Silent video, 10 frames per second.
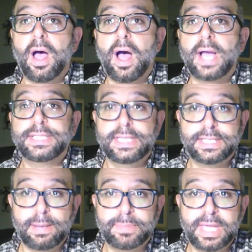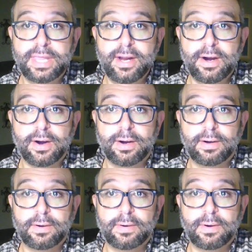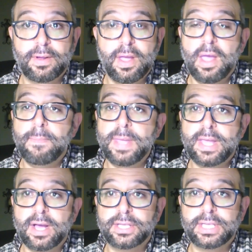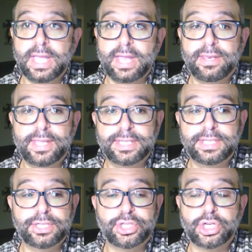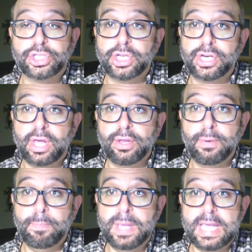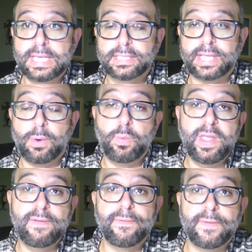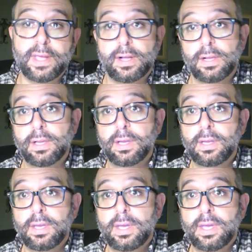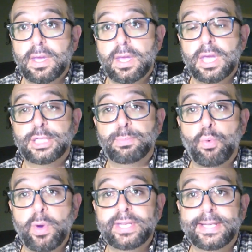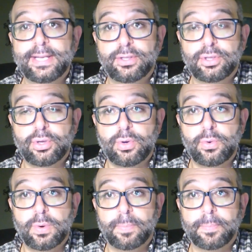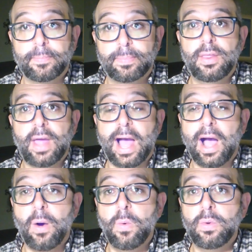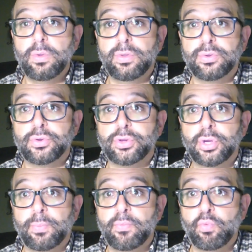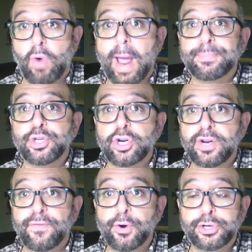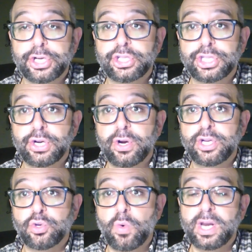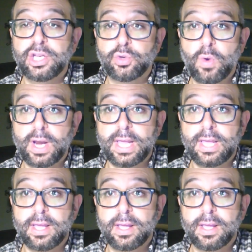I see something there. Because again, this is just another piece that we feel is pointing to how the Rapture Convergence Theory 2020